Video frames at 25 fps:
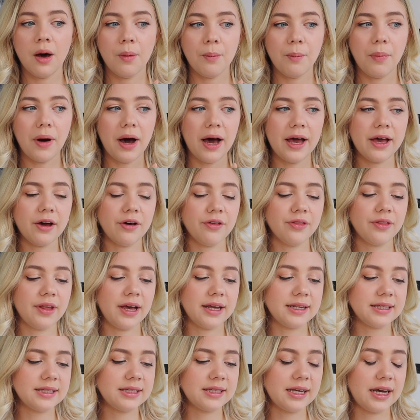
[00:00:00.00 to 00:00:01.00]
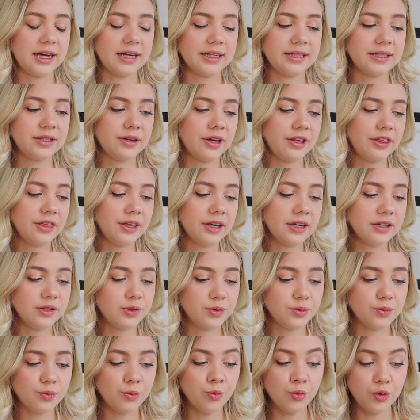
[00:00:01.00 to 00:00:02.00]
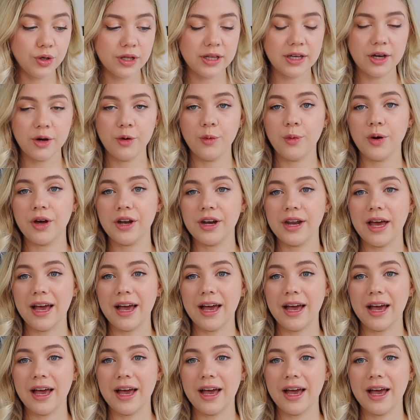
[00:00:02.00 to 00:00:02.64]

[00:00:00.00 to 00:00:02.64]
buy on that side. So I think it's a really good one.